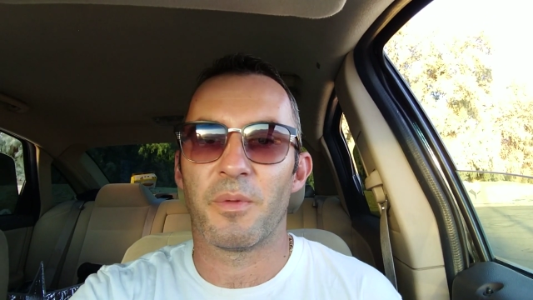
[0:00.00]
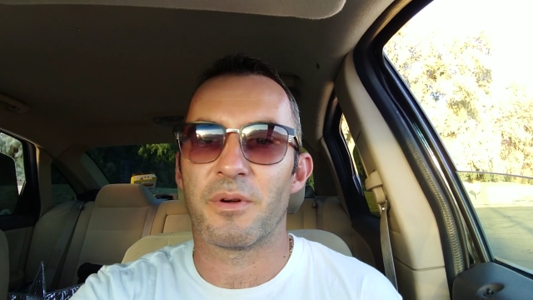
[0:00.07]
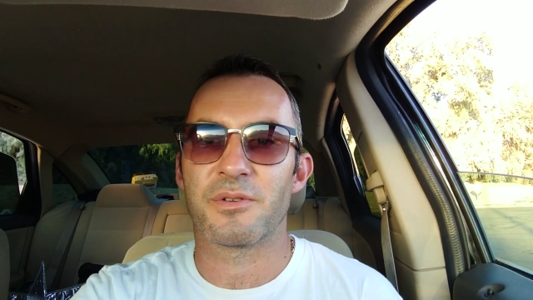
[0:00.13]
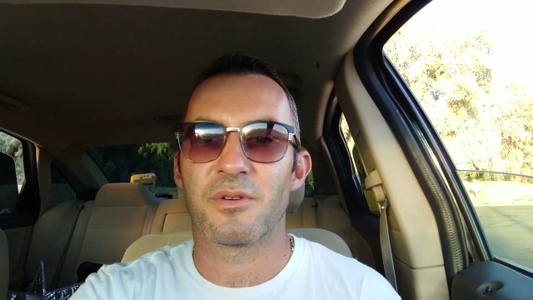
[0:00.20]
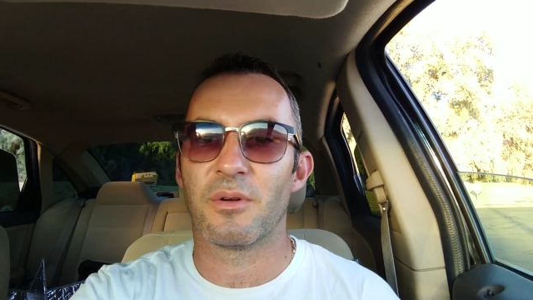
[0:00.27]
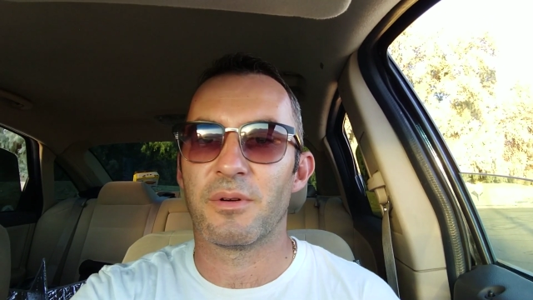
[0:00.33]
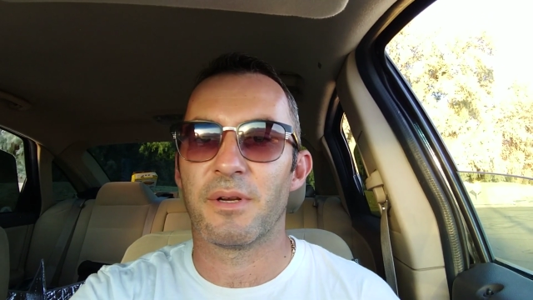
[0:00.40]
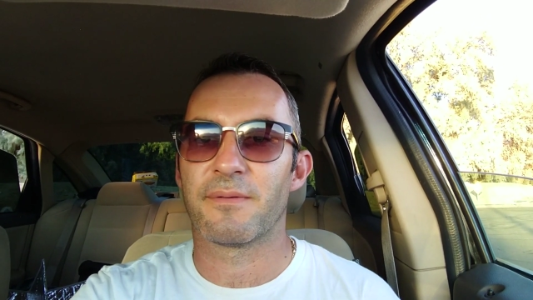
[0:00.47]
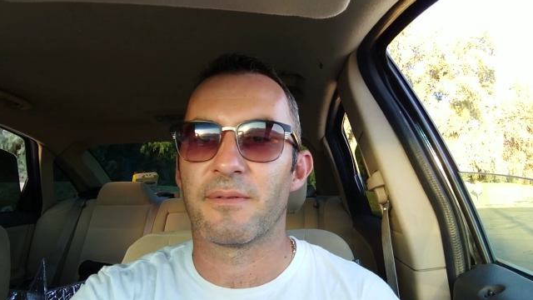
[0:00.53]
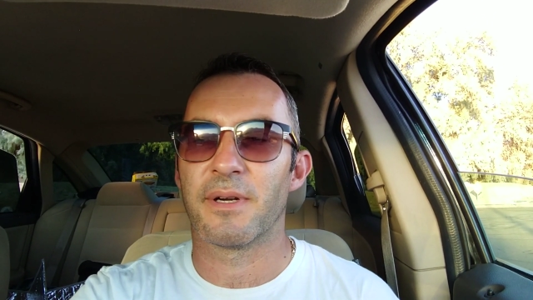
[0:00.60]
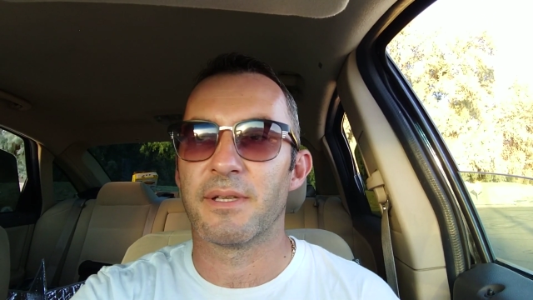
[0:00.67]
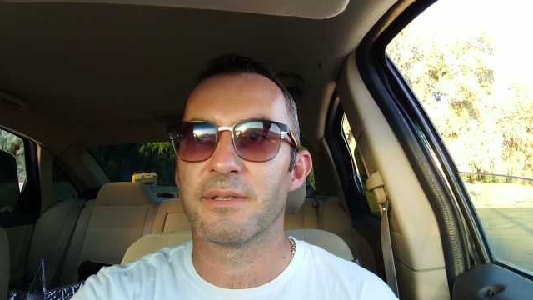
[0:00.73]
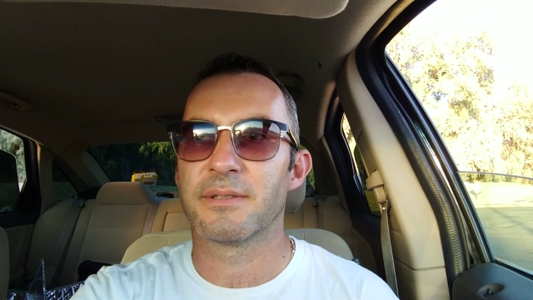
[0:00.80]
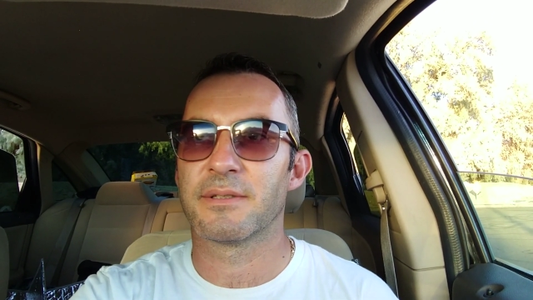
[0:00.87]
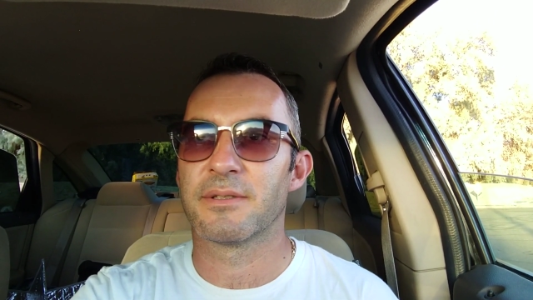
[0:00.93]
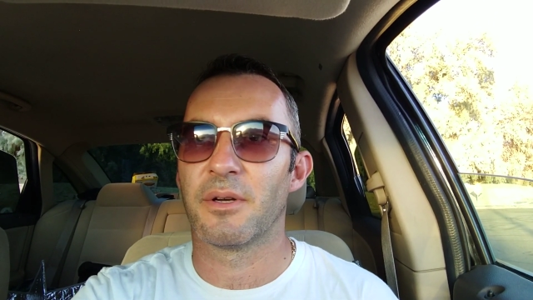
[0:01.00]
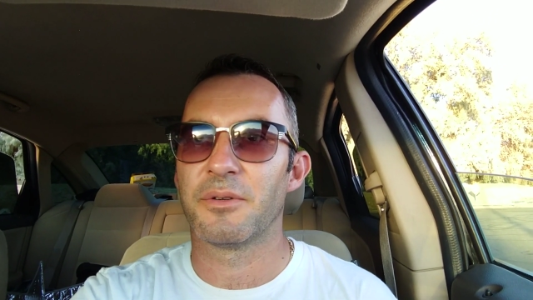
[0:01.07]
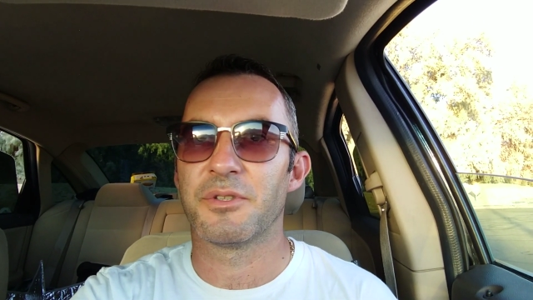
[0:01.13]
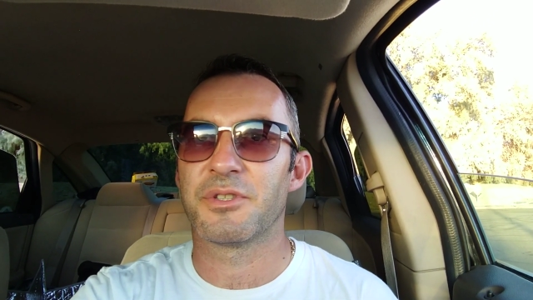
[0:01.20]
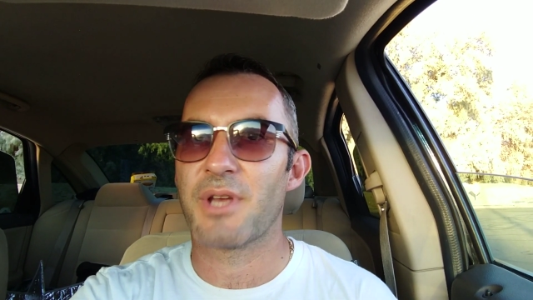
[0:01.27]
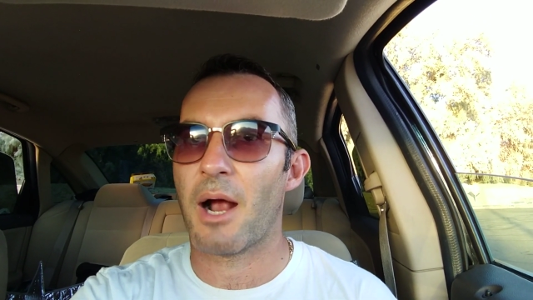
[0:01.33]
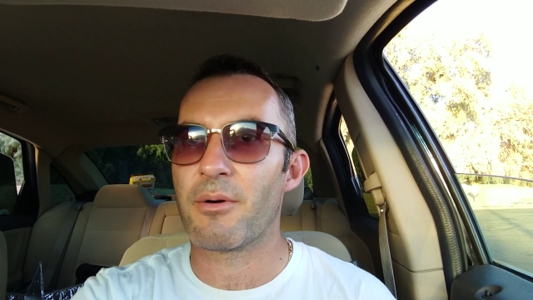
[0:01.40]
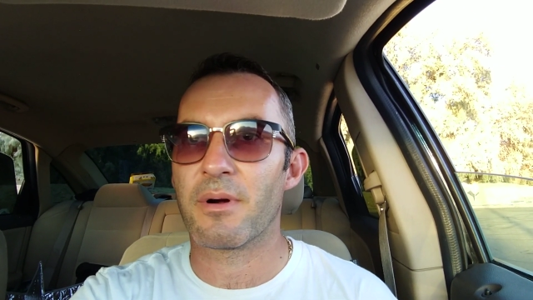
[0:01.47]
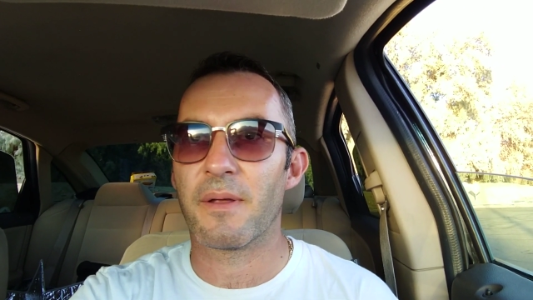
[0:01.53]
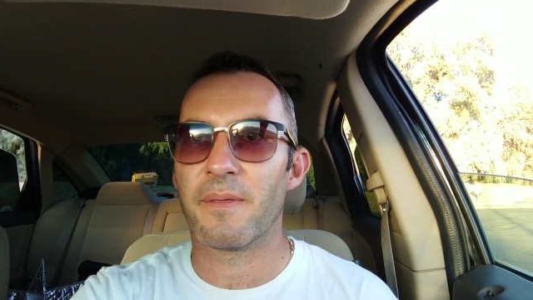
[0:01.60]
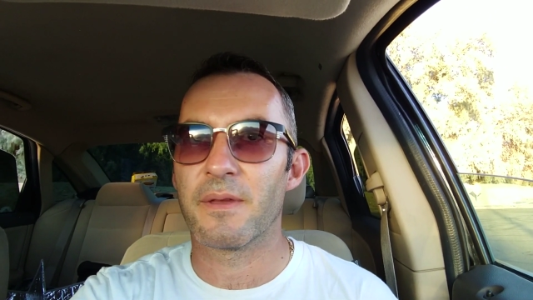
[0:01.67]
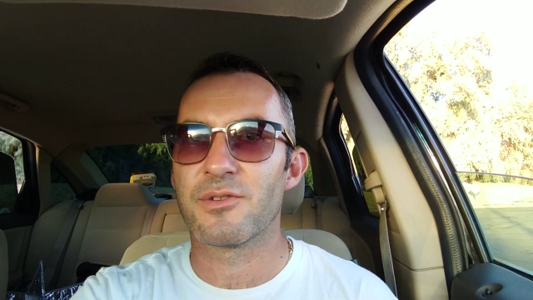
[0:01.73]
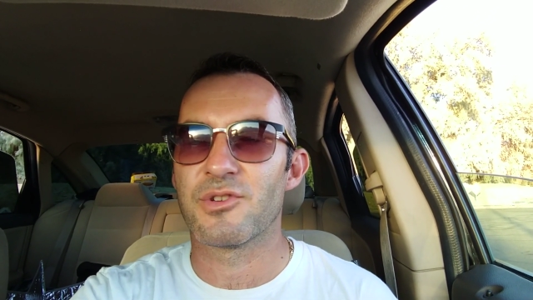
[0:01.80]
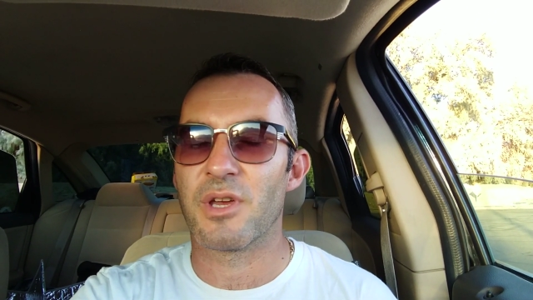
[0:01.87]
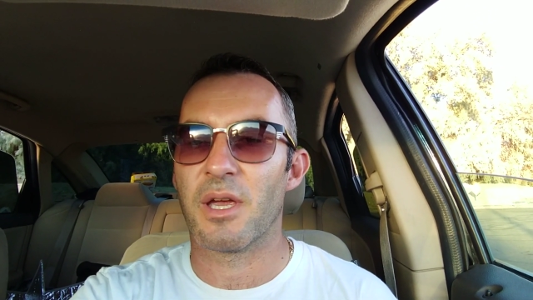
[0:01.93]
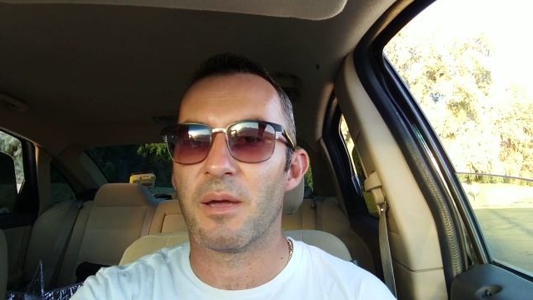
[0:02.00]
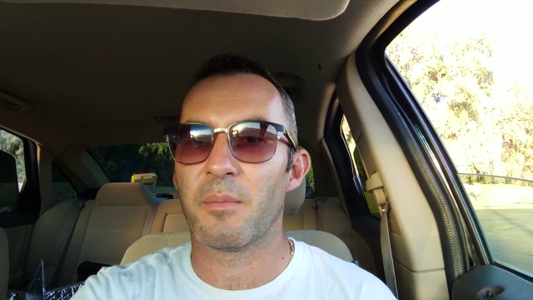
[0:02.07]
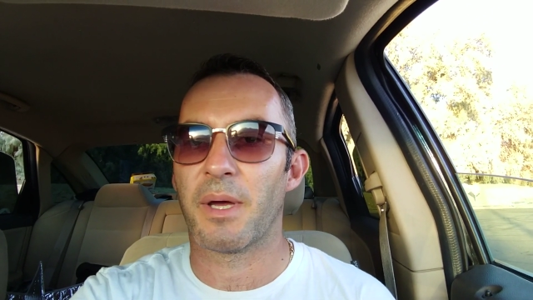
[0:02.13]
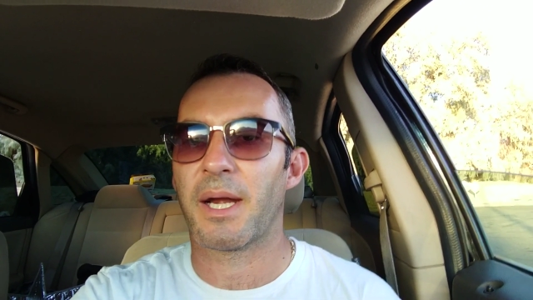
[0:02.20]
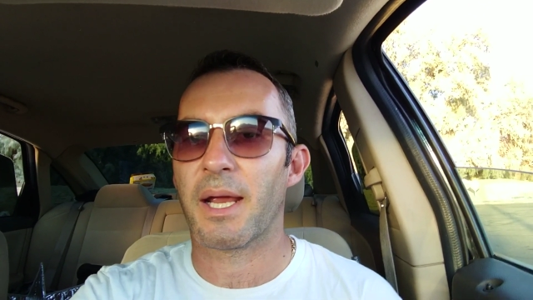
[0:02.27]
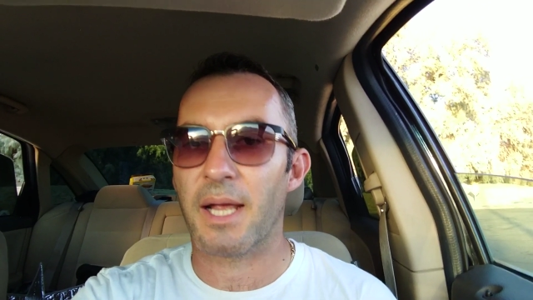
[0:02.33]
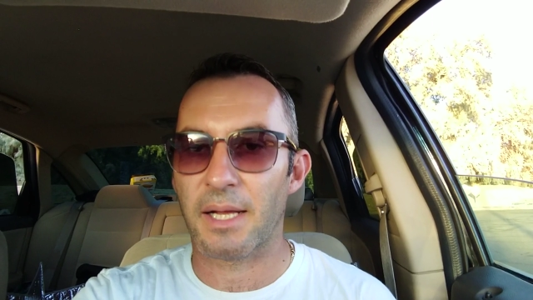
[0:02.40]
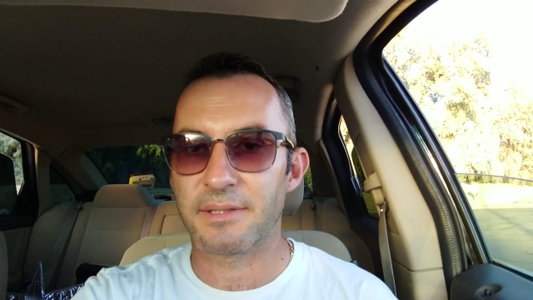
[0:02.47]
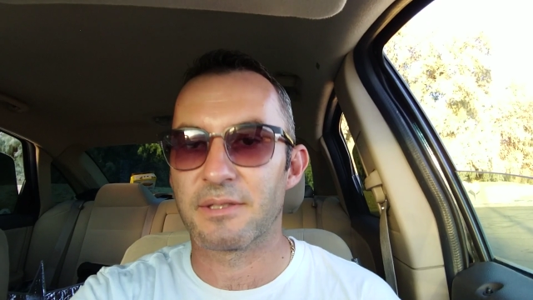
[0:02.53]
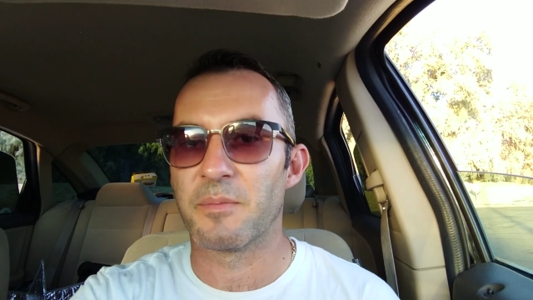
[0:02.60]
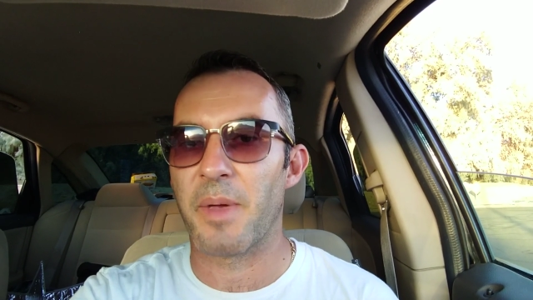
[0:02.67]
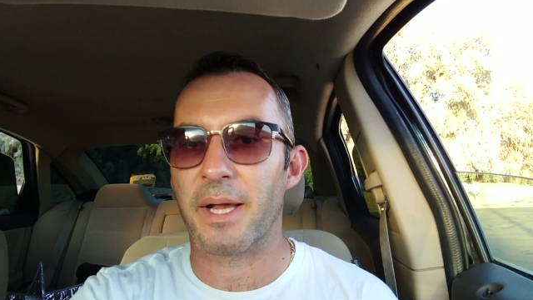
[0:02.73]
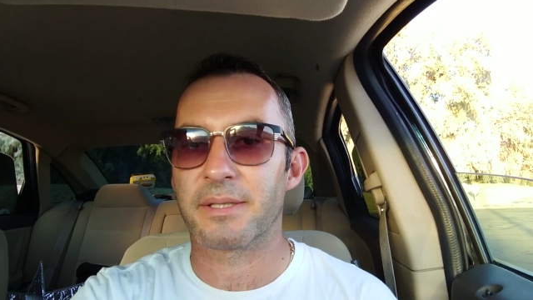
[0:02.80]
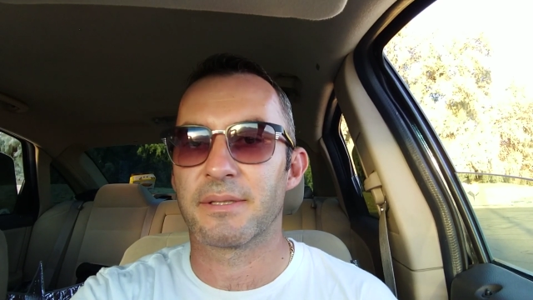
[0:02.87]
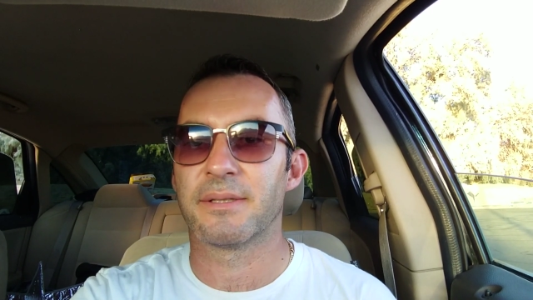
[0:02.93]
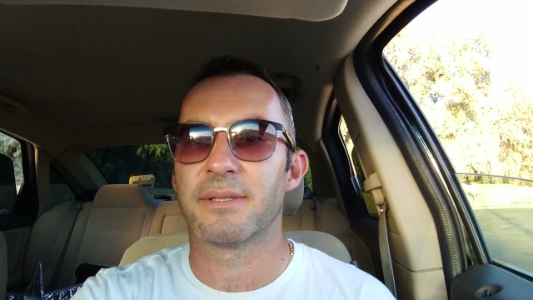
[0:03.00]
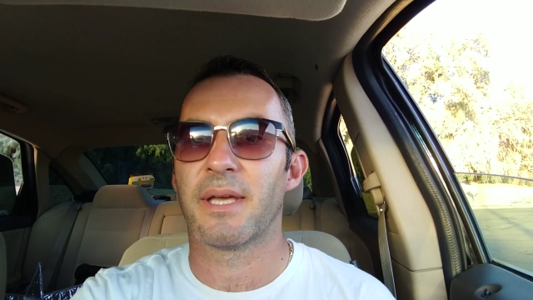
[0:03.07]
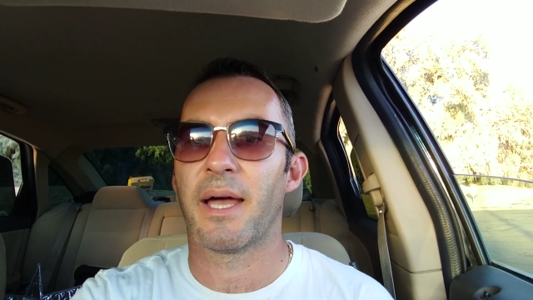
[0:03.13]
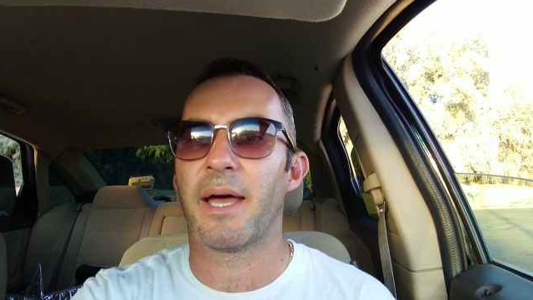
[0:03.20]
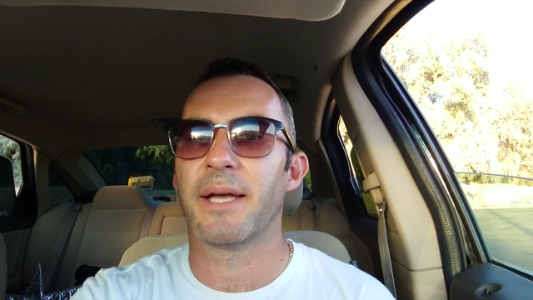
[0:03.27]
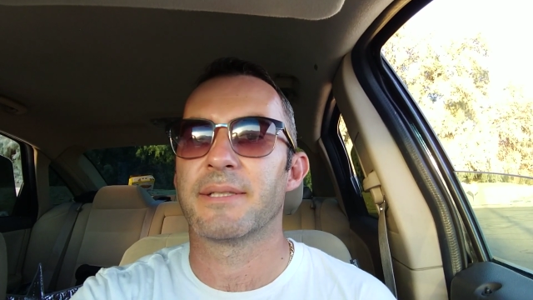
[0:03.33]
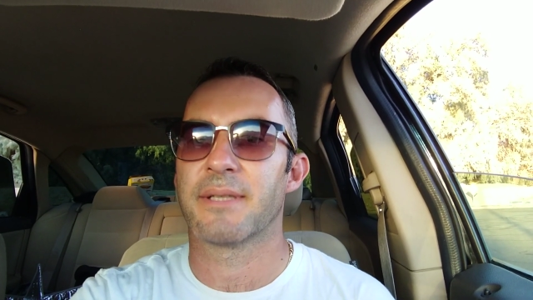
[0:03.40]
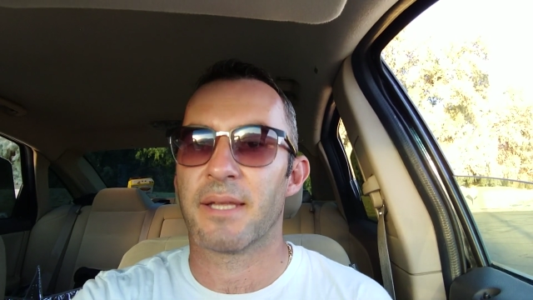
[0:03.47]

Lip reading: There's no difference. So you shower at the gym, and I got some exercise.